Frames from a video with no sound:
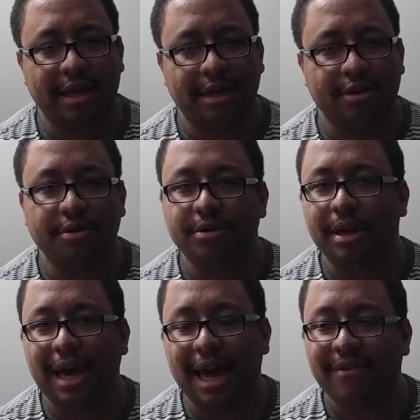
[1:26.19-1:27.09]
Like,
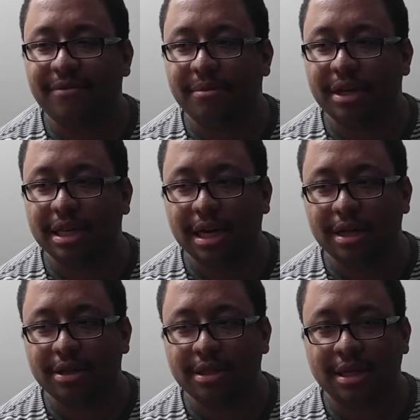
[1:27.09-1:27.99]
you get
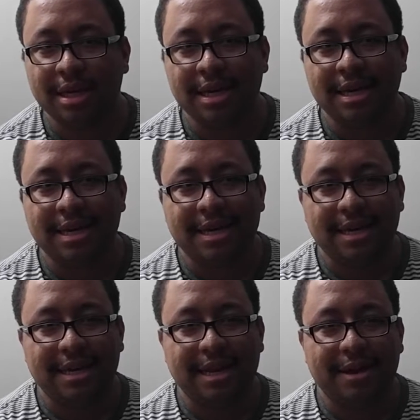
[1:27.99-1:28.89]
$500,000.
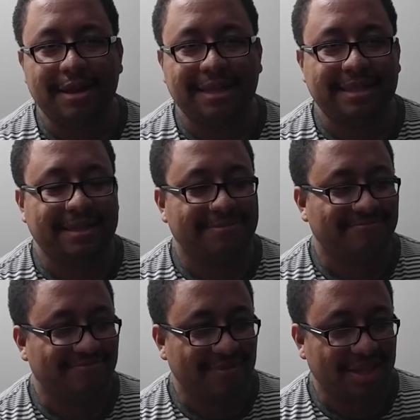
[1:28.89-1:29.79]
Now, that's
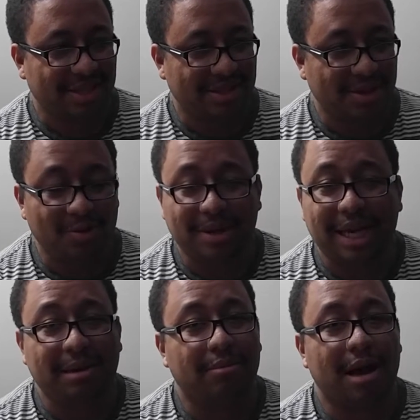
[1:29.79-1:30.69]

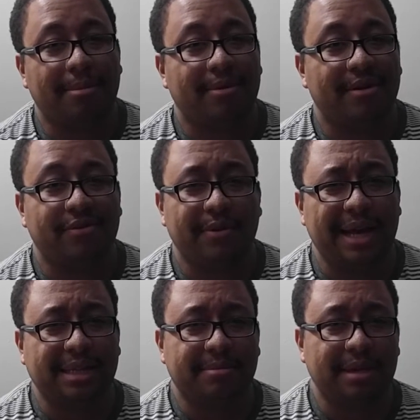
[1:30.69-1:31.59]
low-key bribery, if you
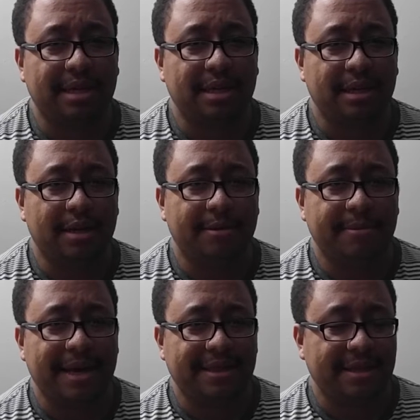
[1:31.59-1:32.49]
ask me.
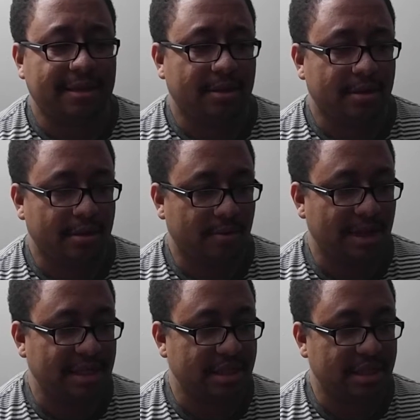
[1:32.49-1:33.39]
I think
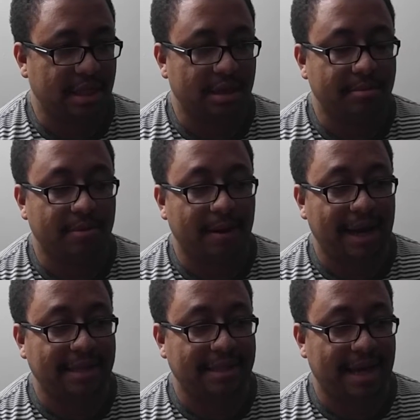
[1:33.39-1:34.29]
questions need to be
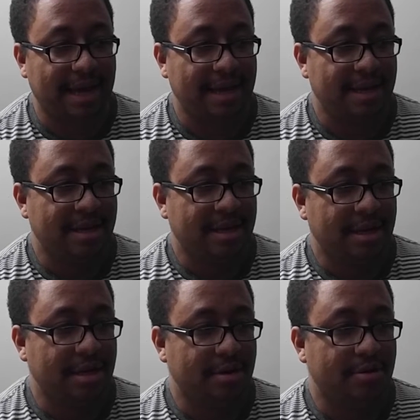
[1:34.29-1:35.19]
raised that,
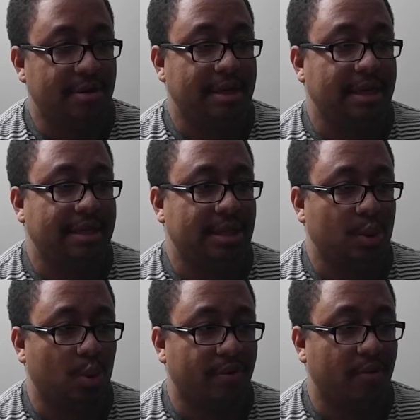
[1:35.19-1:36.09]
it's
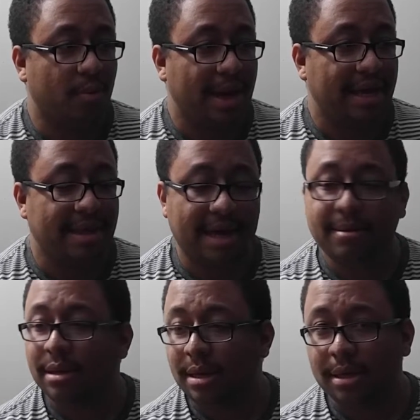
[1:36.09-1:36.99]
sort of a way
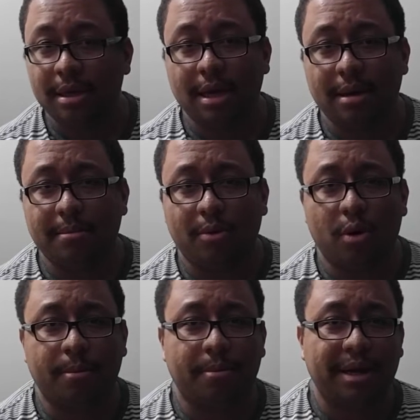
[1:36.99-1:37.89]
that
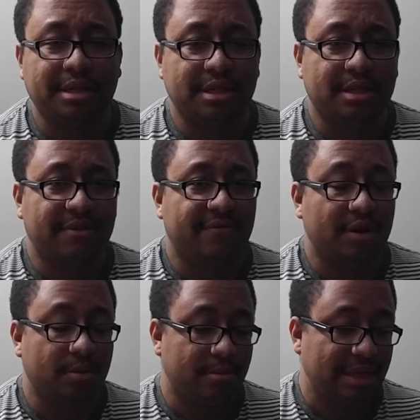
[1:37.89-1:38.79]
corporations can
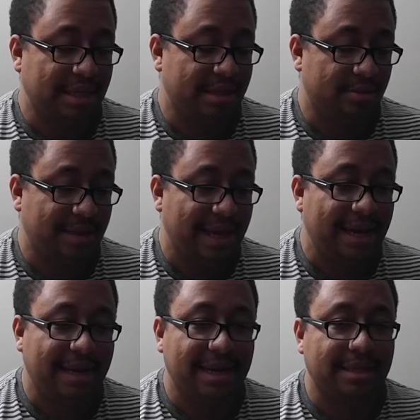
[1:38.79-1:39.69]
funnel money to
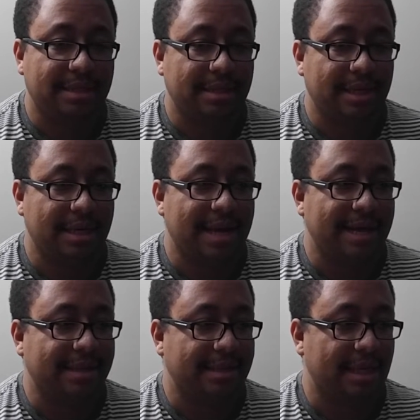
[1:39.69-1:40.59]
candidates and
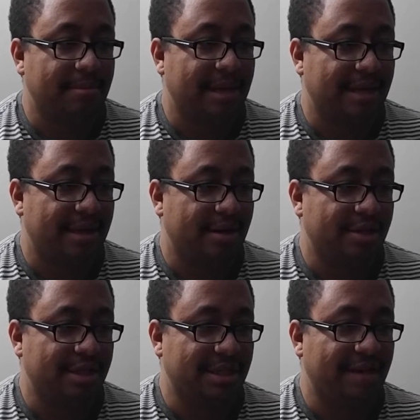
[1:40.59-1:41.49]
not seem like they're
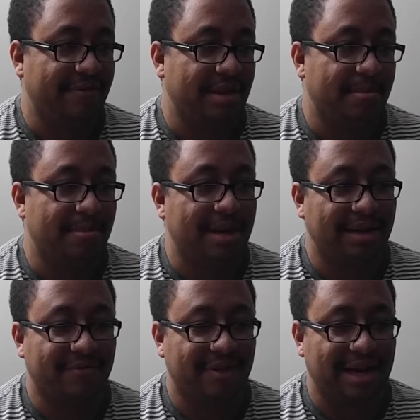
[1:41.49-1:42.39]
just giving them
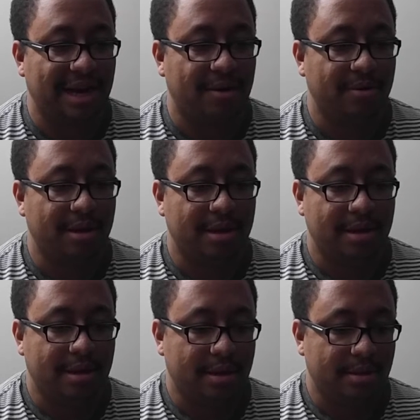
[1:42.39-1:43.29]
money flat out.
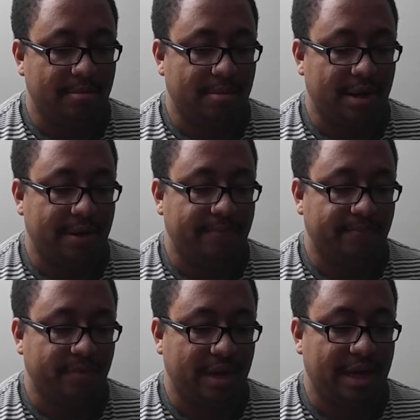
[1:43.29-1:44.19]
But
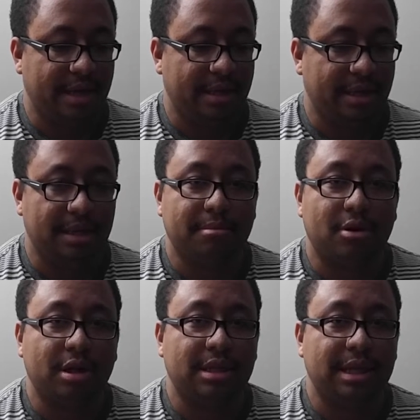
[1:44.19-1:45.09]
yeah, and
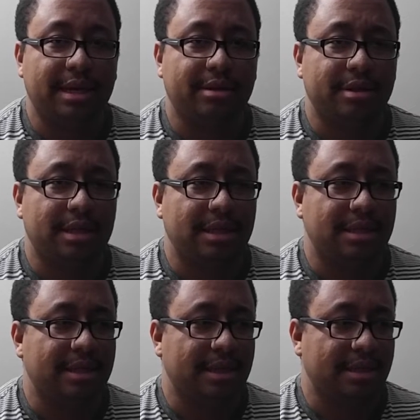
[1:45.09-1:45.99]
Bernie Sanders,
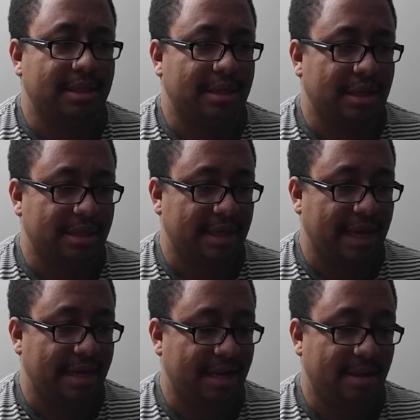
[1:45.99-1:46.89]
he's a
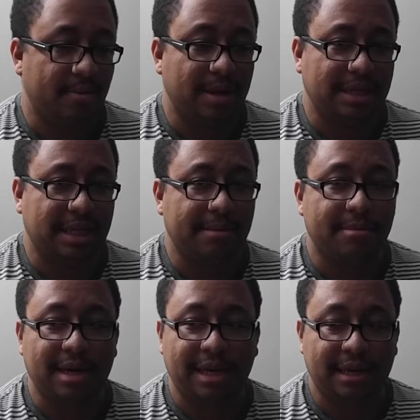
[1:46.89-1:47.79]
candidate that wants to get
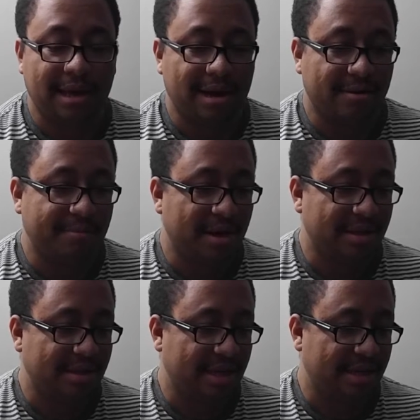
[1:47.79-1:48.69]
money out of
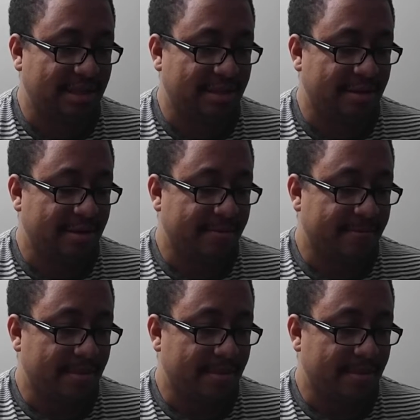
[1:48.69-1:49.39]
politics.